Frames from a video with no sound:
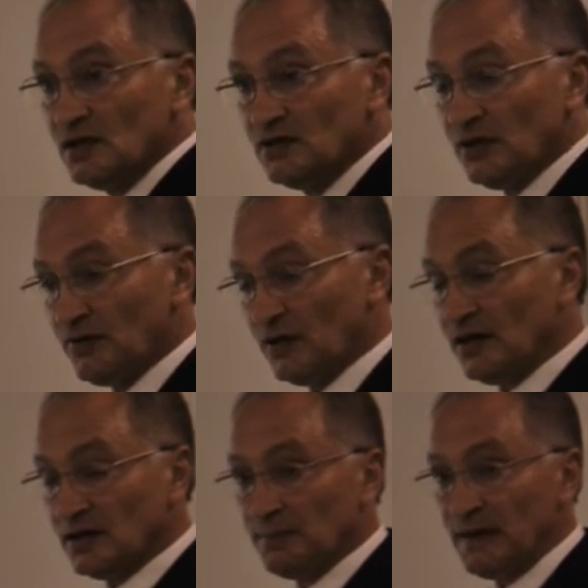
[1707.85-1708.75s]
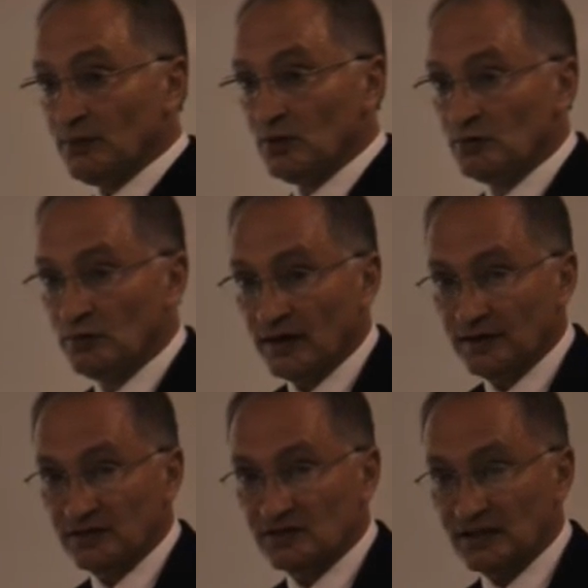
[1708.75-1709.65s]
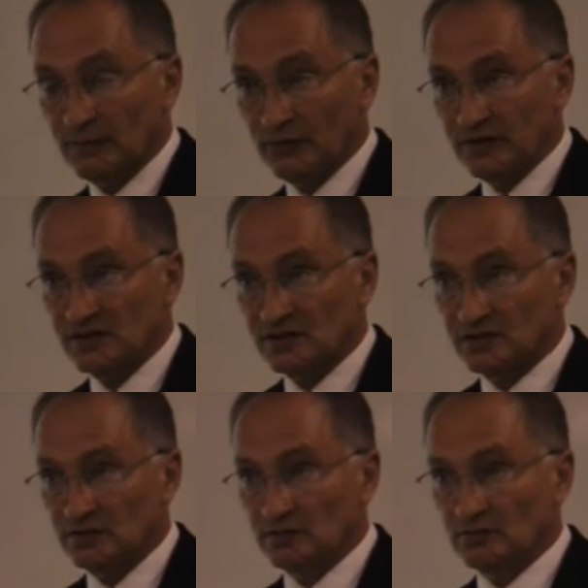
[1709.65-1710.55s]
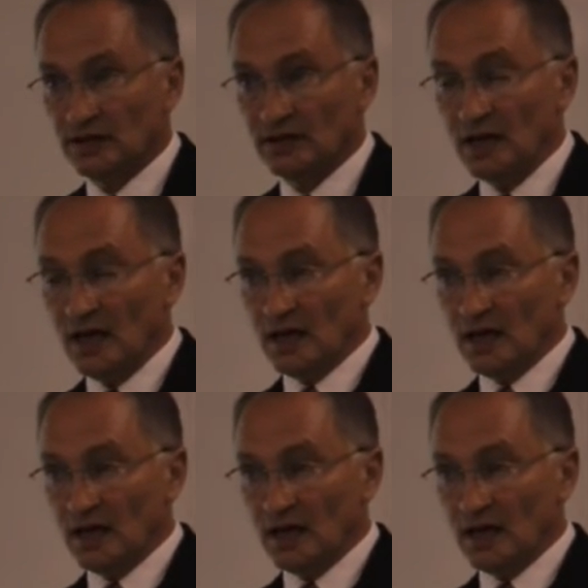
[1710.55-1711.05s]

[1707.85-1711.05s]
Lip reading: You know, the people who write the summaries to